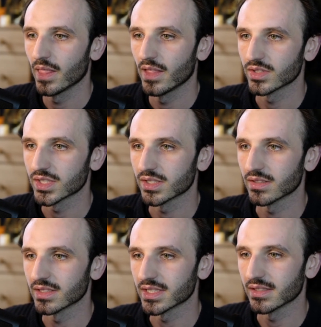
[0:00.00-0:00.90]
just so
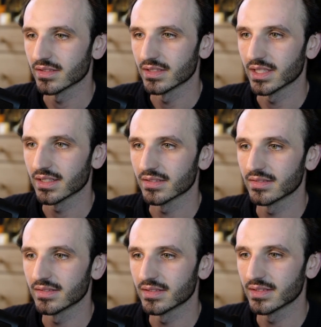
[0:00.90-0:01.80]
they sounded that
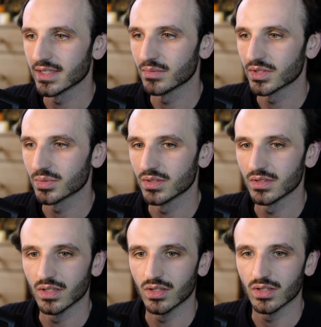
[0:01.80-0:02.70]
much more
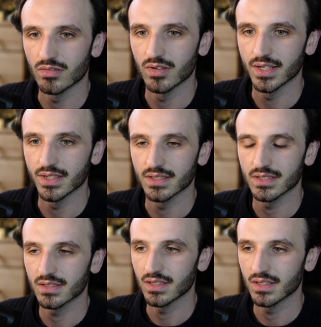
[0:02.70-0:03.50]
horrendous.